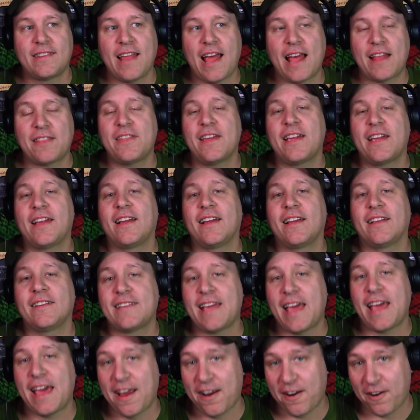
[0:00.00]
that thing
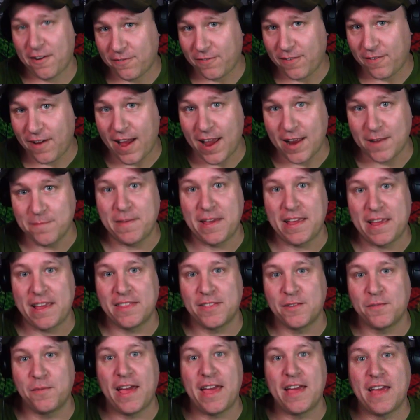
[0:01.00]
terrified me
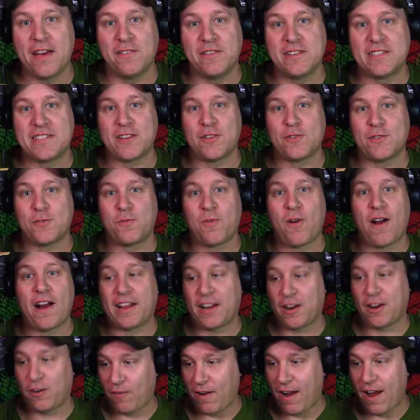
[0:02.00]
the way it was was
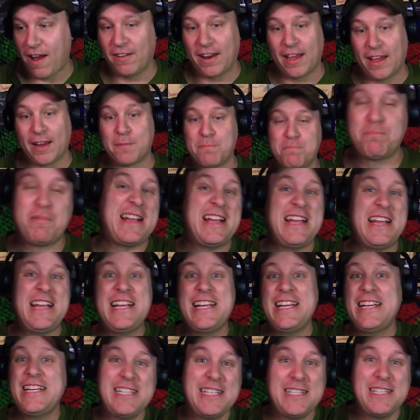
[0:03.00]
running around like,
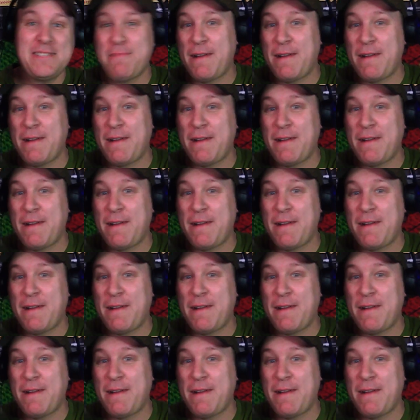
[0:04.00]
Bring!